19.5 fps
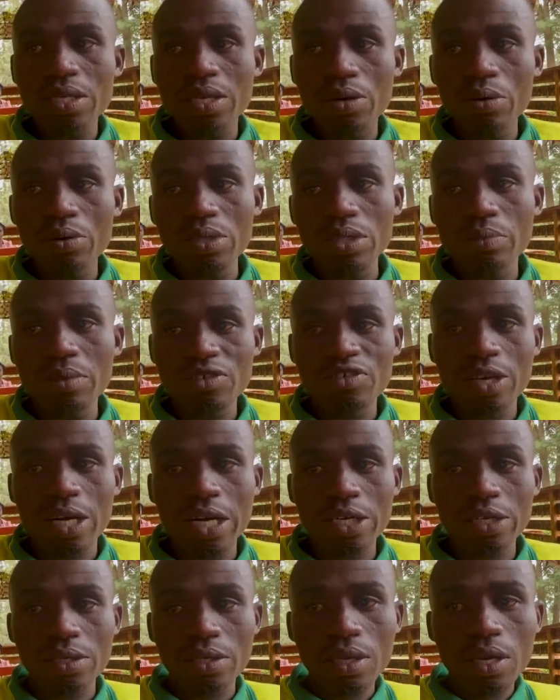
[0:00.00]
the old Batwa
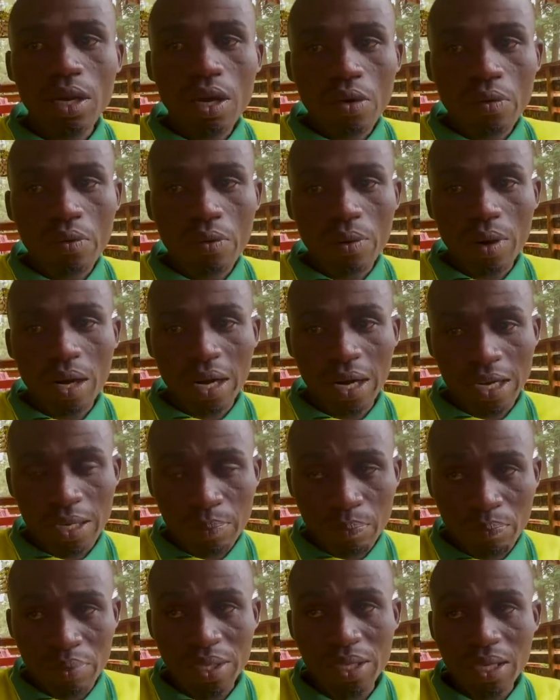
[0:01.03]
can can be